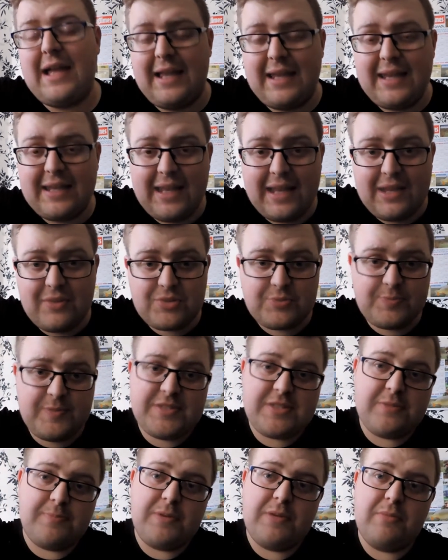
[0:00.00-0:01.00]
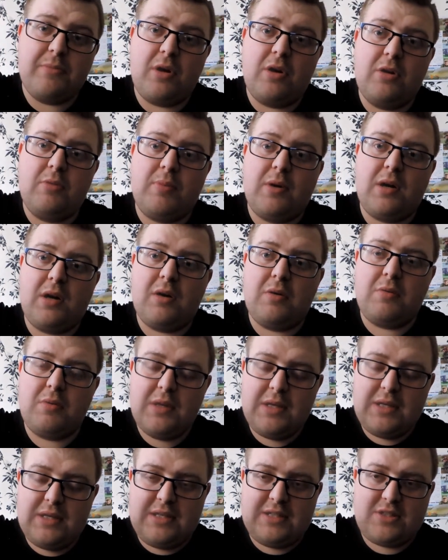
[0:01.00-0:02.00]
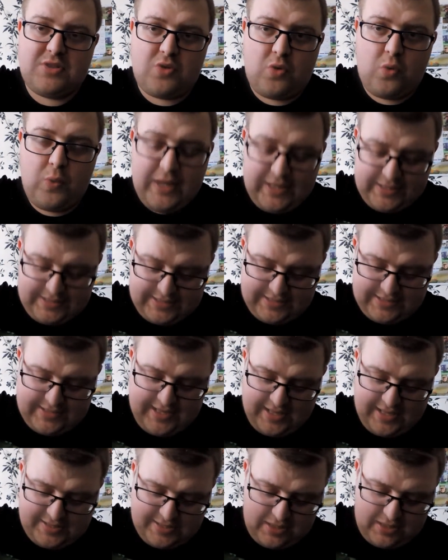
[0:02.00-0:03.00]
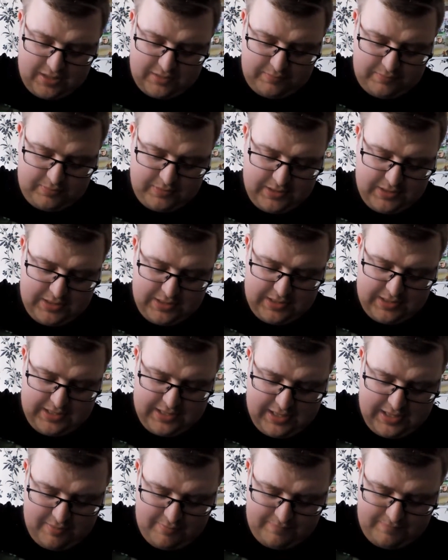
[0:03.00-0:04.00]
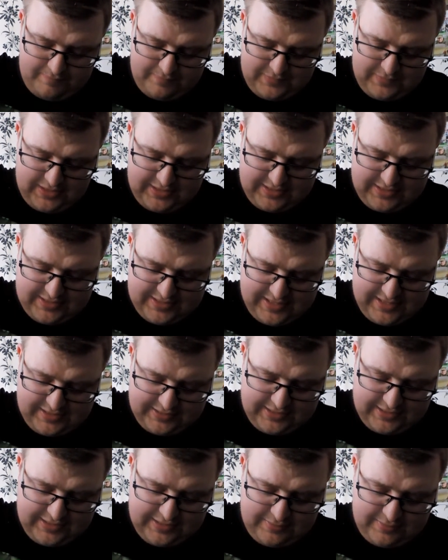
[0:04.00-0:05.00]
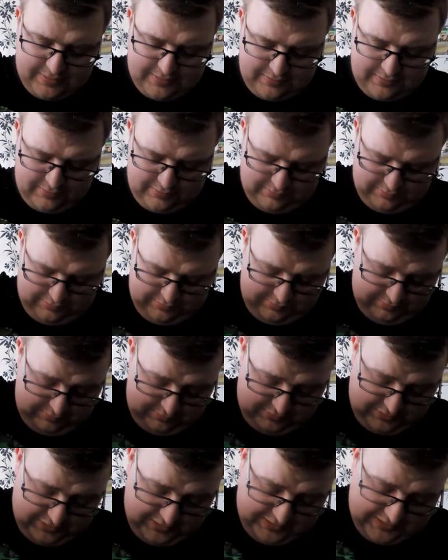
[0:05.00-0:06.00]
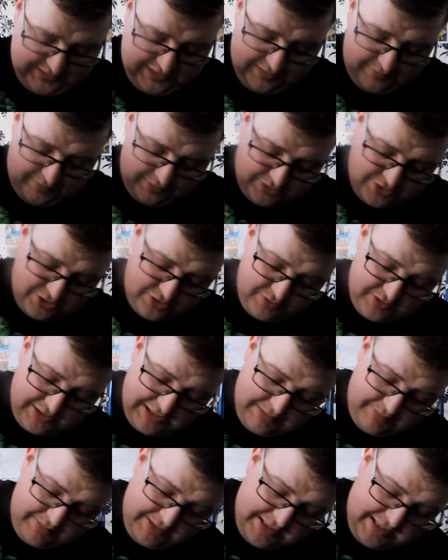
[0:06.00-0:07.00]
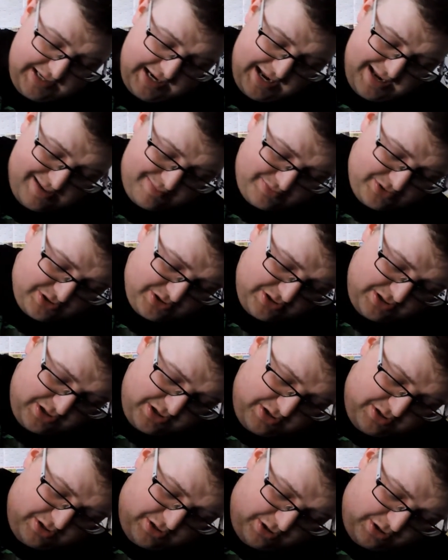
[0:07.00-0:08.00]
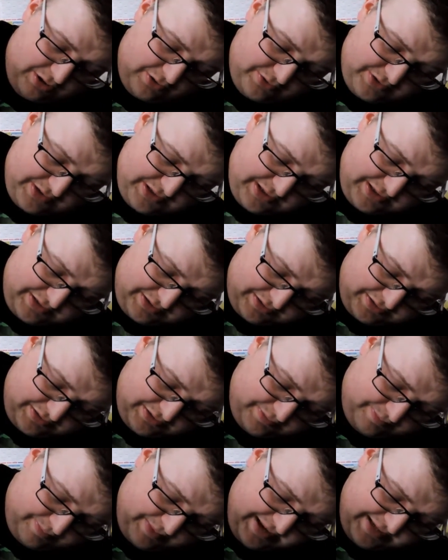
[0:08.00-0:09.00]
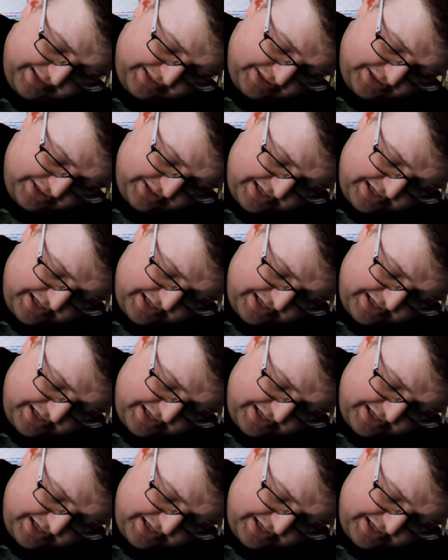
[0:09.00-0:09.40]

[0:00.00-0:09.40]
allows me to be mobile, it's quick to set up. Like I said, I do keep the alarms on the bank